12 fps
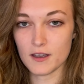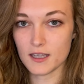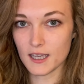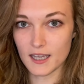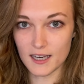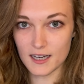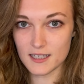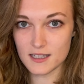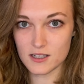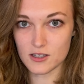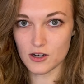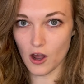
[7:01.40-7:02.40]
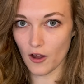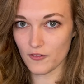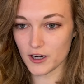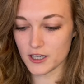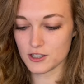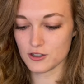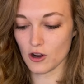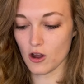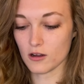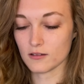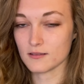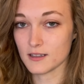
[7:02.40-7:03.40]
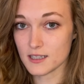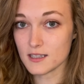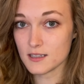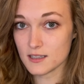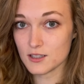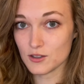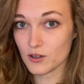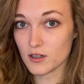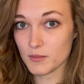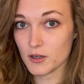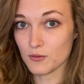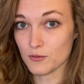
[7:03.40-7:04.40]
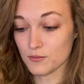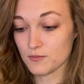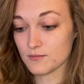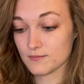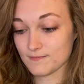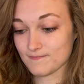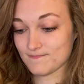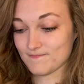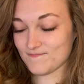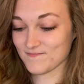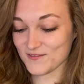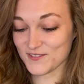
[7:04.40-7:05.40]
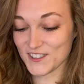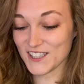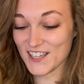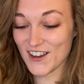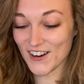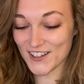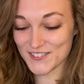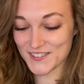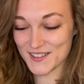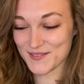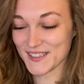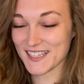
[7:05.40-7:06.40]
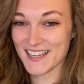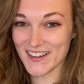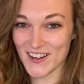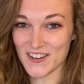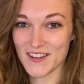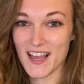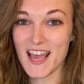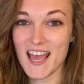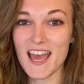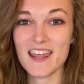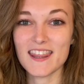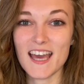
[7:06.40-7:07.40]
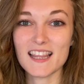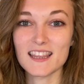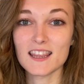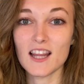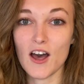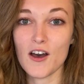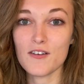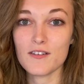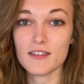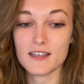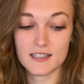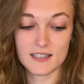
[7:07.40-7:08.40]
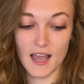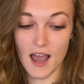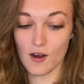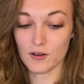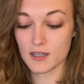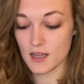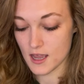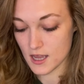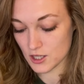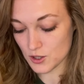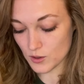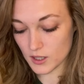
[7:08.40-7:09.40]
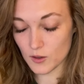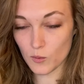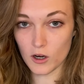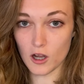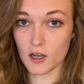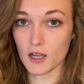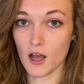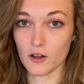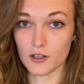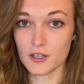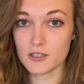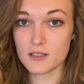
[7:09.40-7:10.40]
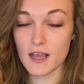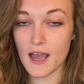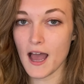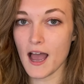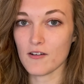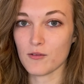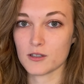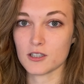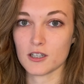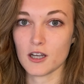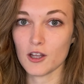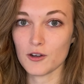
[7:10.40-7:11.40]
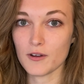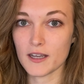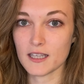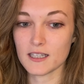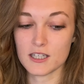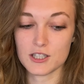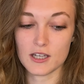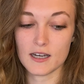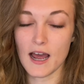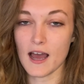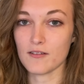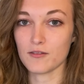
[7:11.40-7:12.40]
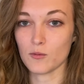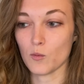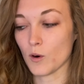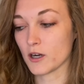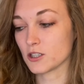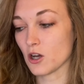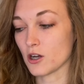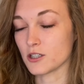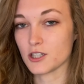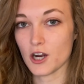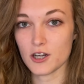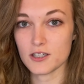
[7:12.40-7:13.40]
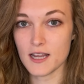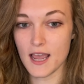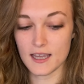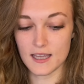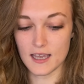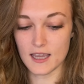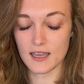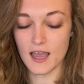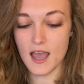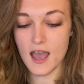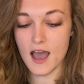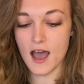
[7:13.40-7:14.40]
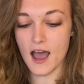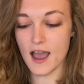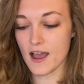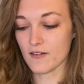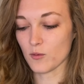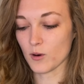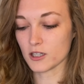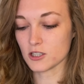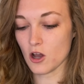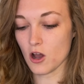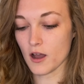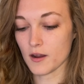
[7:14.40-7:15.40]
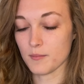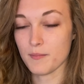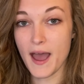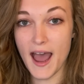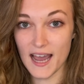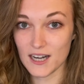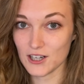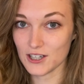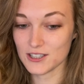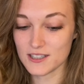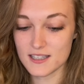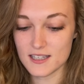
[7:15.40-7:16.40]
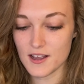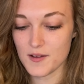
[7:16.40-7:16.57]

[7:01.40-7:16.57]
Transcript: kid is not very strong, this is still going to be really hard for them to get off. And they love the sound. You can work on colors. I've worked on color recognition. I've worked on turn taking. I have worked on patterns.